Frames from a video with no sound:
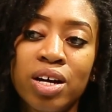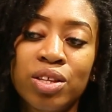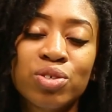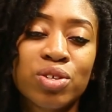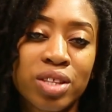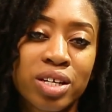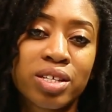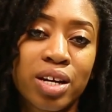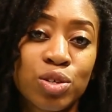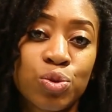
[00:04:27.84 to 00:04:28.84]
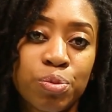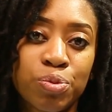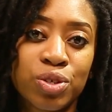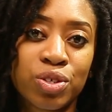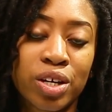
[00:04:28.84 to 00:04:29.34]
Those are things that I do
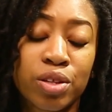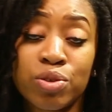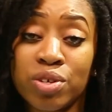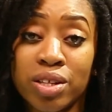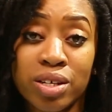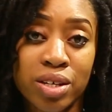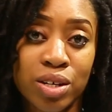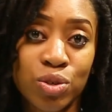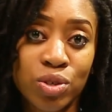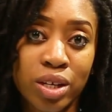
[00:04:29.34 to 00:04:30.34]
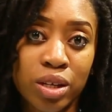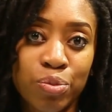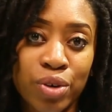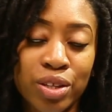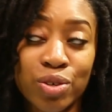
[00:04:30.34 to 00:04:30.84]
appreciate. Those are things that I do
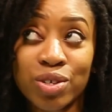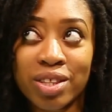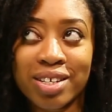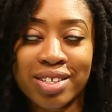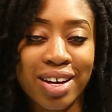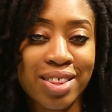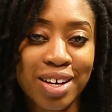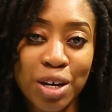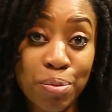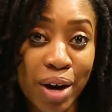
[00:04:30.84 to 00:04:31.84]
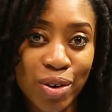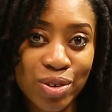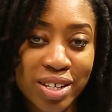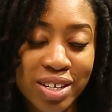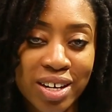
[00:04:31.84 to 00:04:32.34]
celebrate. Those are things that I think
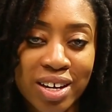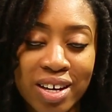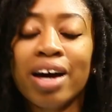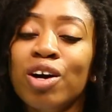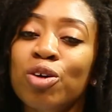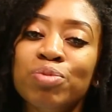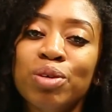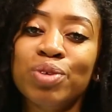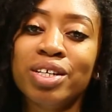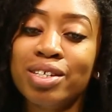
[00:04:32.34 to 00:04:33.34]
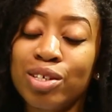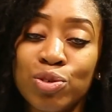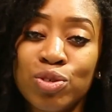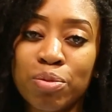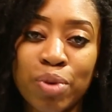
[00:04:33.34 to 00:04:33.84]
about. I hope that we
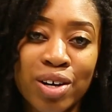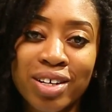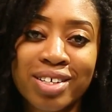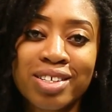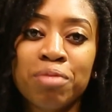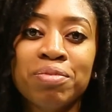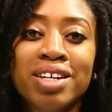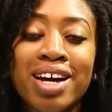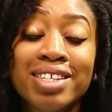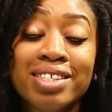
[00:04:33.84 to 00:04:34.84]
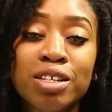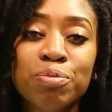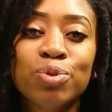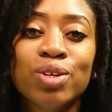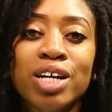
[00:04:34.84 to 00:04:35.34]
continue to Bonga something as
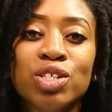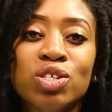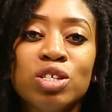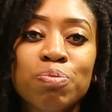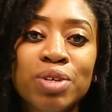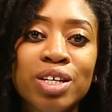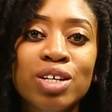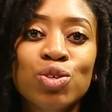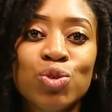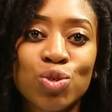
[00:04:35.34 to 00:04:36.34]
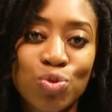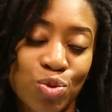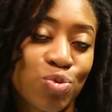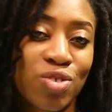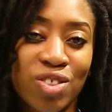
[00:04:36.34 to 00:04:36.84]
simple as just speaking your
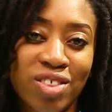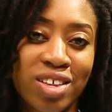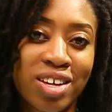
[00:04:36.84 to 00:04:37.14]
truth.